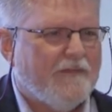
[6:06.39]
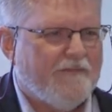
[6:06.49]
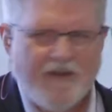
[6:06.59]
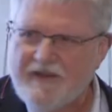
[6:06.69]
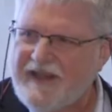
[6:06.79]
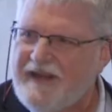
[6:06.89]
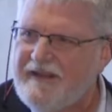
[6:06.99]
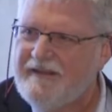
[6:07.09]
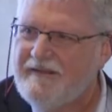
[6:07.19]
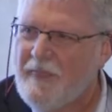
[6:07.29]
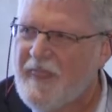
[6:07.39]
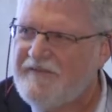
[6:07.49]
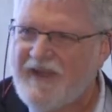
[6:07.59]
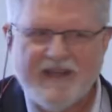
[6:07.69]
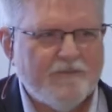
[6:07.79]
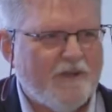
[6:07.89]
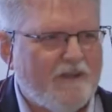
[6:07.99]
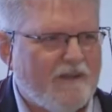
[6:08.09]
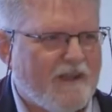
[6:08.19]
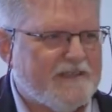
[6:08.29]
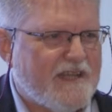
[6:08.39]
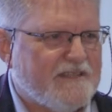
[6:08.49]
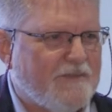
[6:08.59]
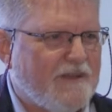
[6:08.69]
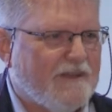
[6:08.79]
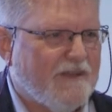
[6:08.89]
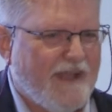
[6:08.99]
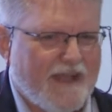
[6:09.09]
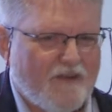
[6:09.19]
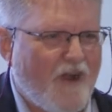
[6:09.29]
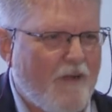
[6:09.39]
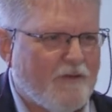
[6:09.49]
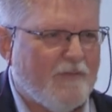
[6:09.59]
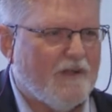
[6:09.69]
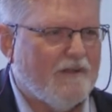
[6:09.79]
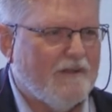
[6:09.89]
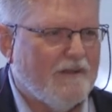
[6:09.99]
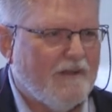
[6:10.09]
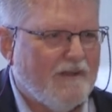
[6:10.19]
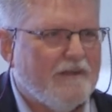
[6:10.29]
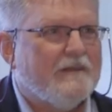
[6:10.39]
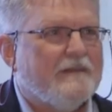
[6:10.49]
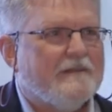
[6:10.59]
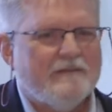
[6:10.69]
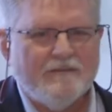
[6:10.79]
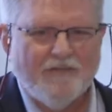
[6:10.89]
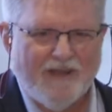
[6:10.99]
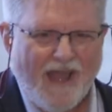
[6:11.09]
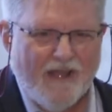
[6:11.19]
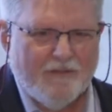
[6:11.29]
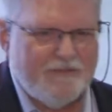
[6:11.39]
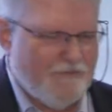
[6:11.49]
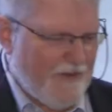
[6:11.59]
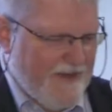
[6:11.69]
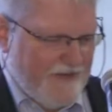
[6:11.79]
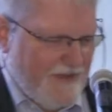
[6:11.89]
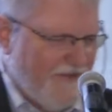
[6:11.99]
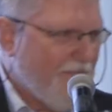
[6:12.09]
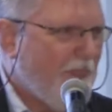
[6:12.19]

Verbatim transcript: FAIR data, findable, accessible, interoperable, reliable, repeatable.